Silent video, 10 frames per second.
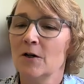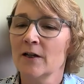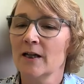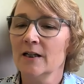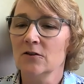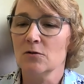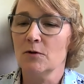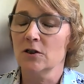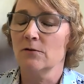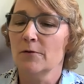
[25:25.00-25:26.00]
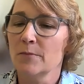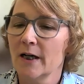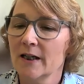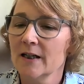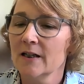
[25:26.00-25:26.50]
Okay, here's a question from
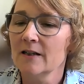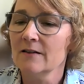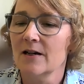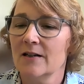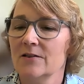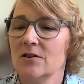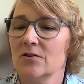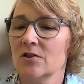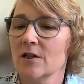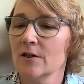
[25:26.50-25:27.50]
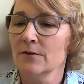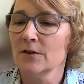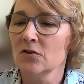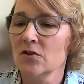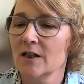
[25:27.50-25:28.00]
Monica. Does the
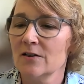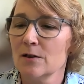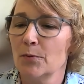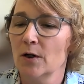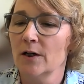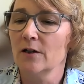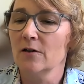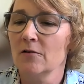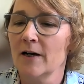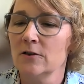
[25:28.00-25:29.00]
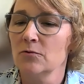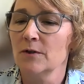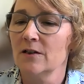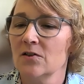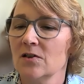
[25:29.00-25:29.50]
university support
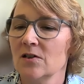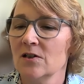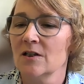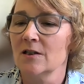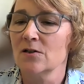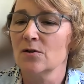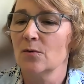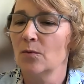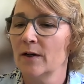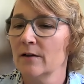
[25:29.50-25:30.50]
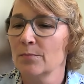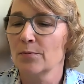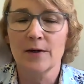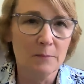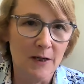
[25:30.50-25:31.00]
graduate assistance with
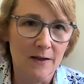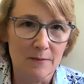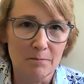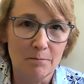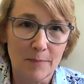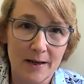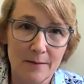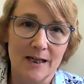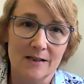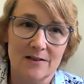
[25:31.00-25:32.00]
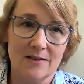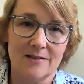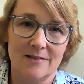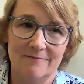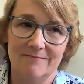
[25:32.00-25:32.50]
premium payments?